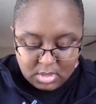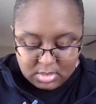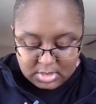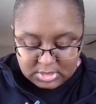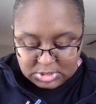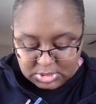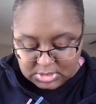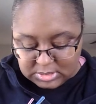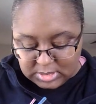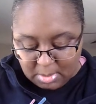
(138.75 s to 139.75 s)
That's
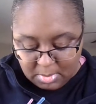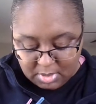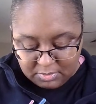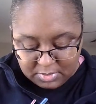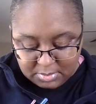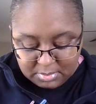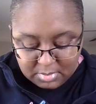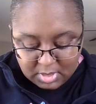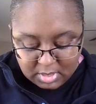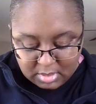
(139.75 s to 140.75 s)
just some of them
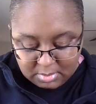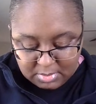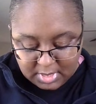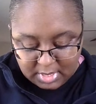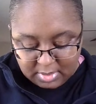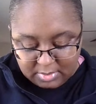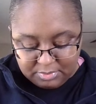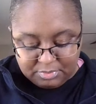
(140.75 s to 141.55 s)
there.